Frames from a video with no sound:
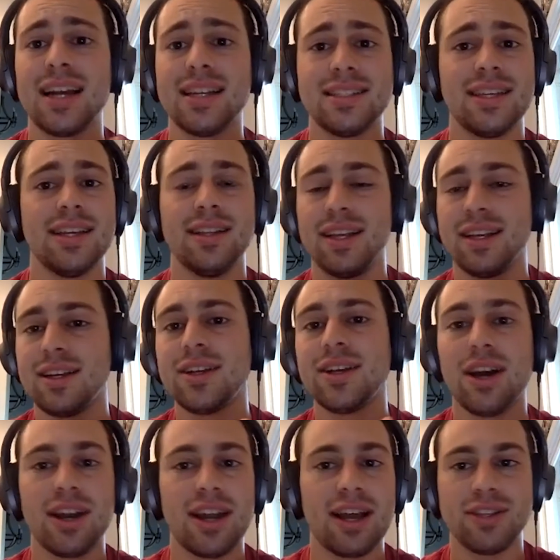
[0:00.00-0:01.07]
say, like,
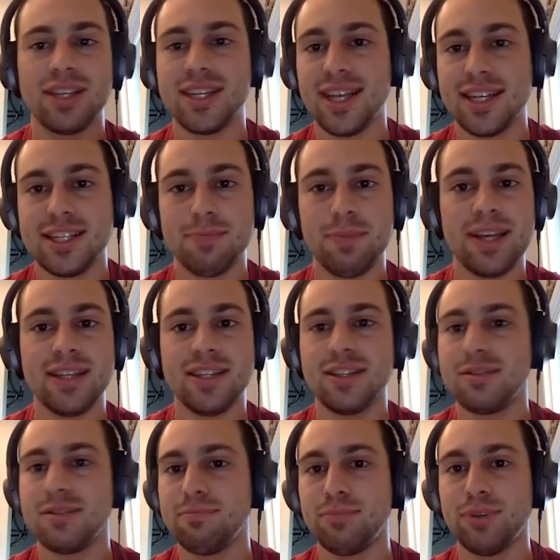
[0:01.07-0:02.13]
cut out the dead
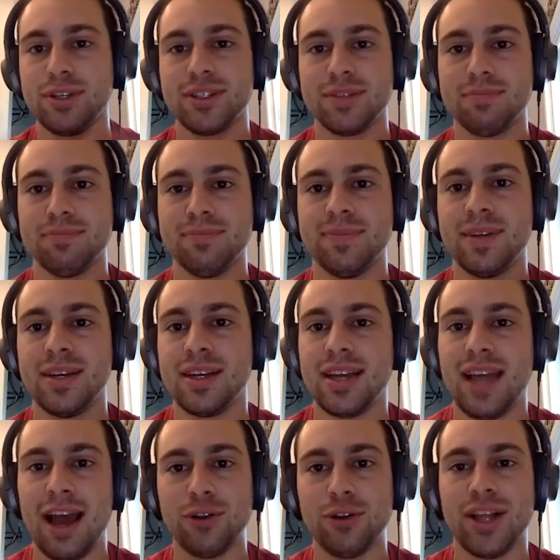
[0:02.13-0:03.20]
space, put some
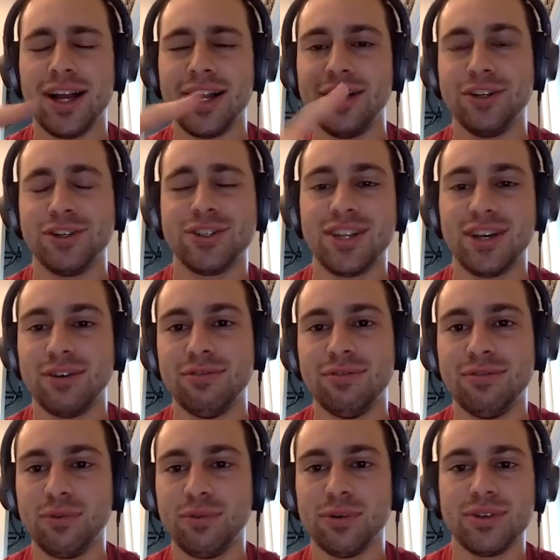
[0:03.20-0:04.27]
outline
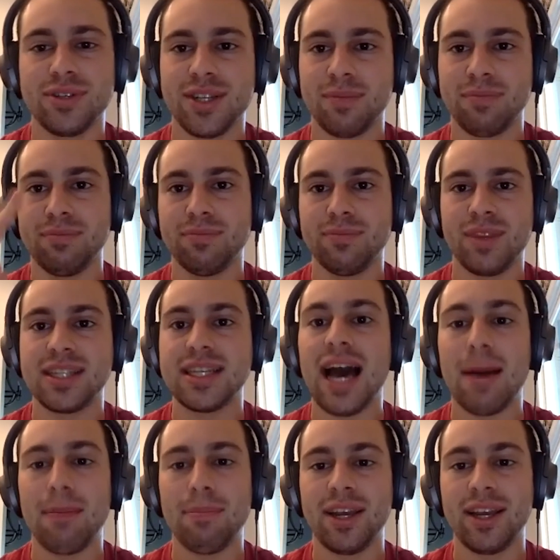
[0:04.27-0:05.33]
yourself or the
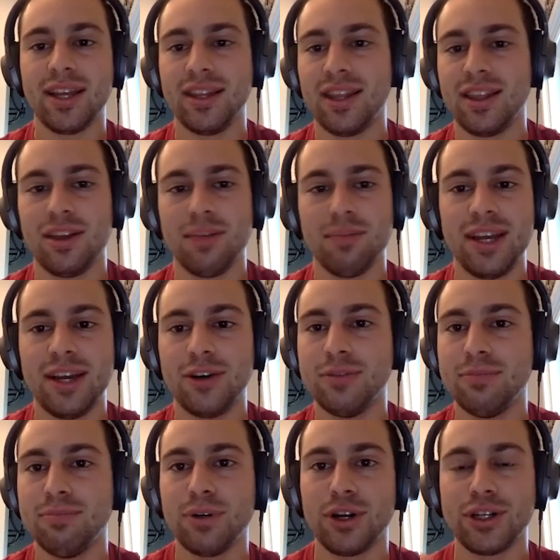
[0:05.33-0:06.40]
topic in the
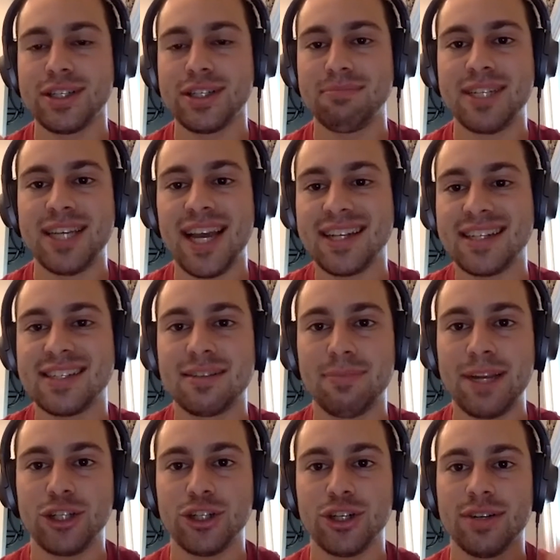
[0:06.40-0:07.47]
thumbnail, put on some text,
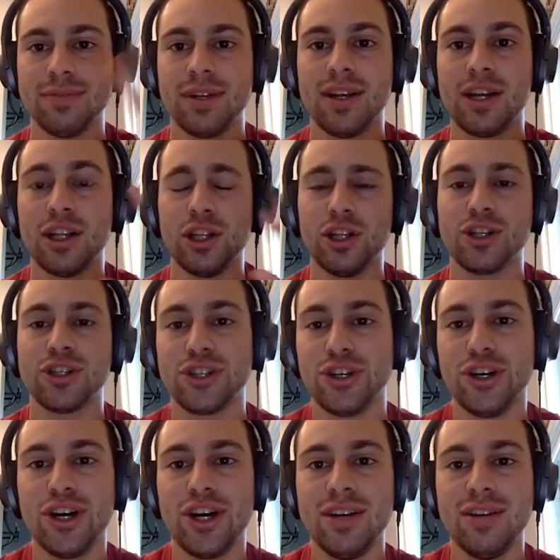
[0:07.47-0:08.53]
make sure it looks
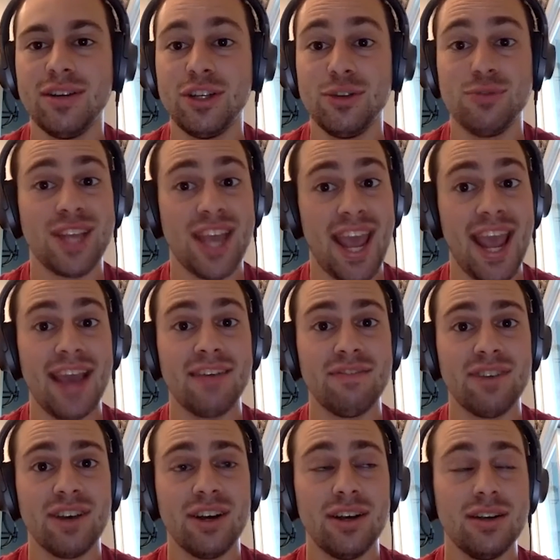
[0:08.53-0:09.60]
good. Use
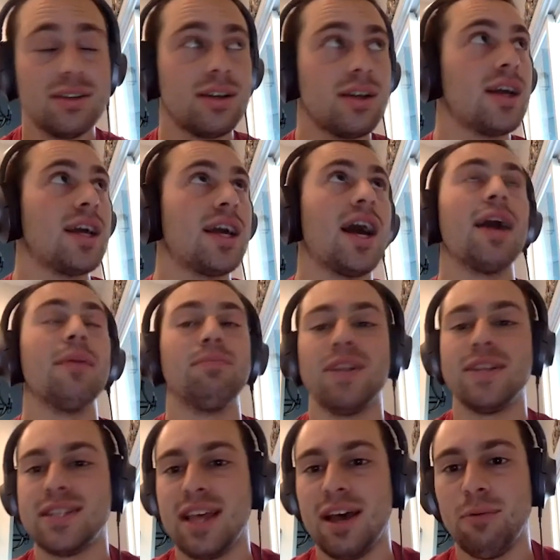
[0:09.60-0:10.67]
Canva. God
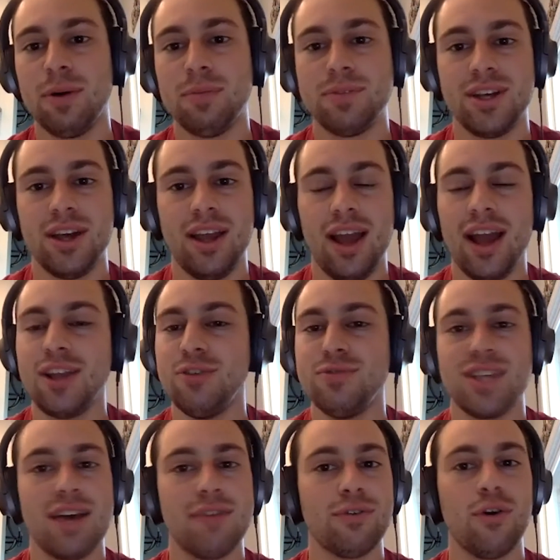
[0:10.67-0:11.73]
bless that website. I
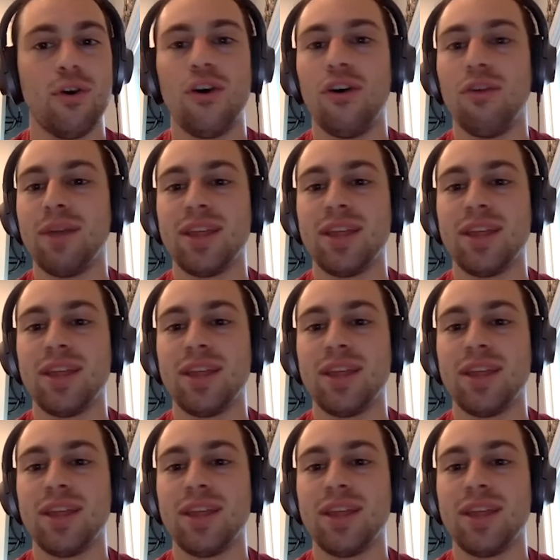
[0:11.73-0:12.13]
use that for all my